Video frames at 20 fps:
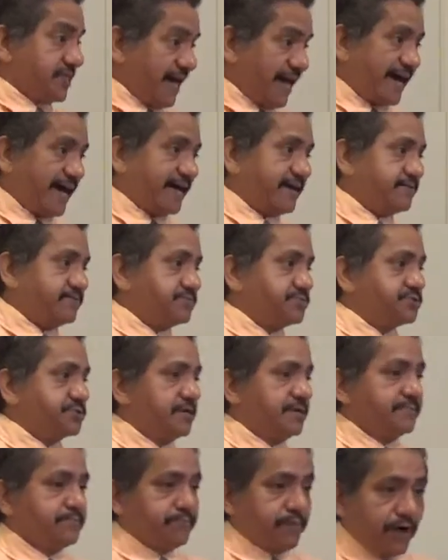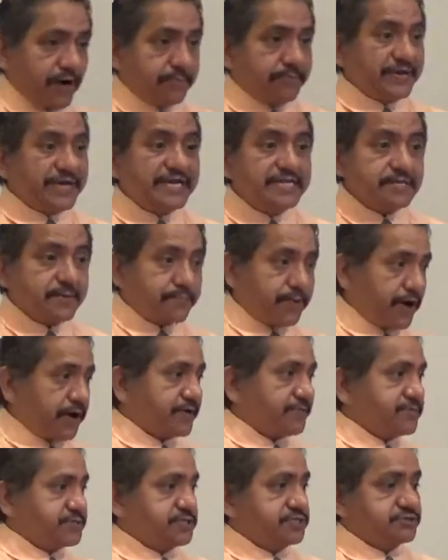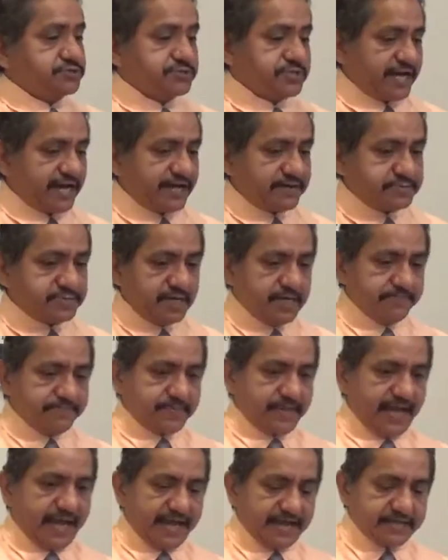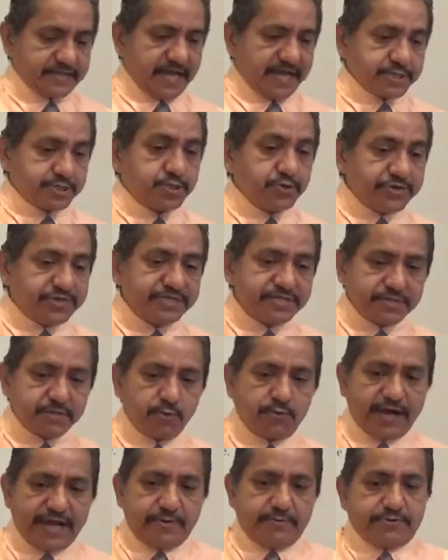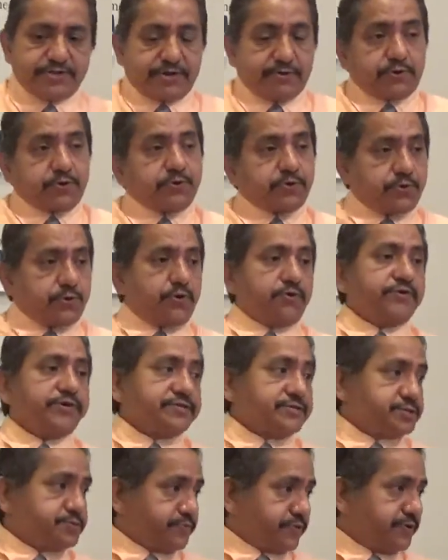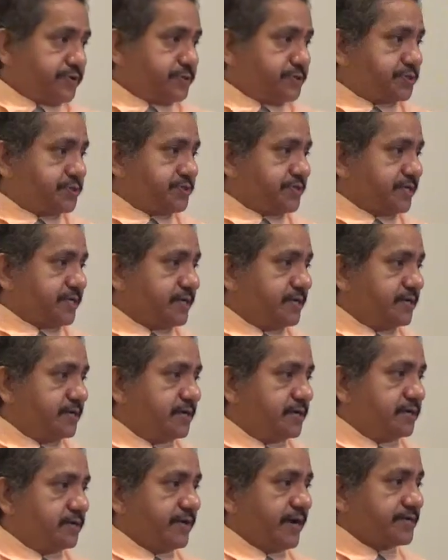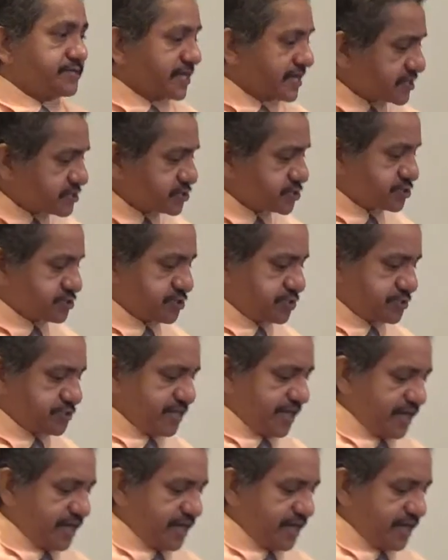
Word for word: lives, being a part of each other's lives and, and doing it in a way where they were growing spiritually. Right? They understood